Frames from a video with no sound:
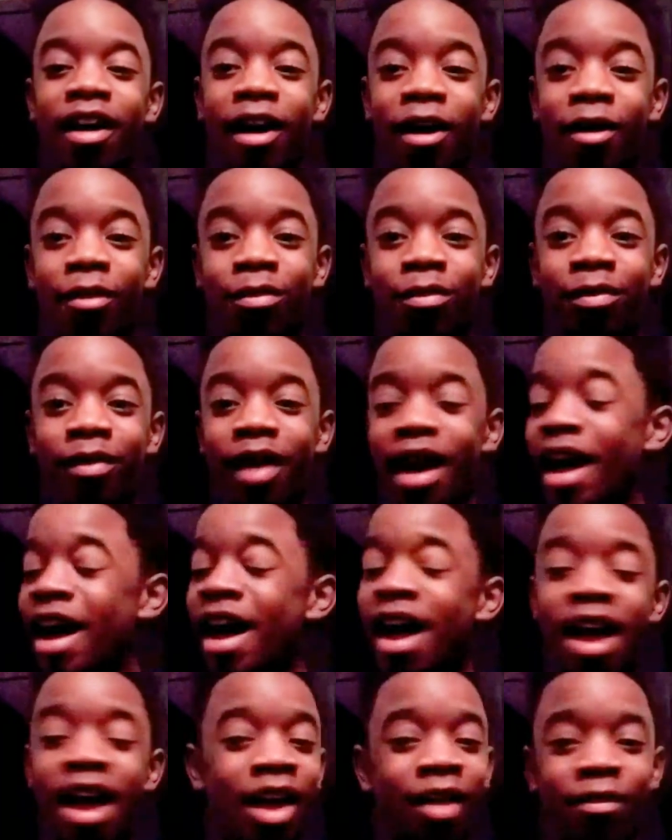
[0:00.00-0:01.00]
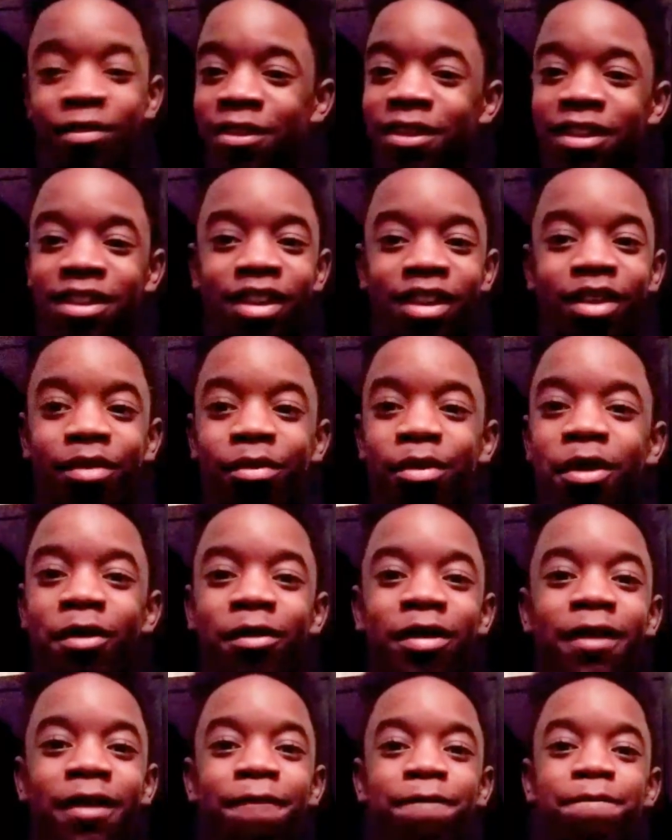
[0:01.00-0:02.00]
I have to see the
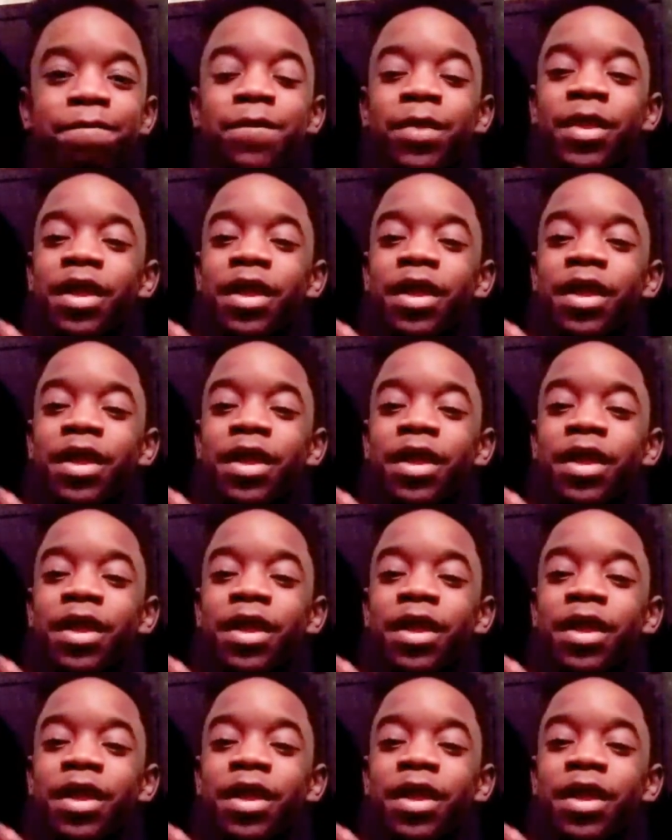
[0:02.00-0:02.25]
movie.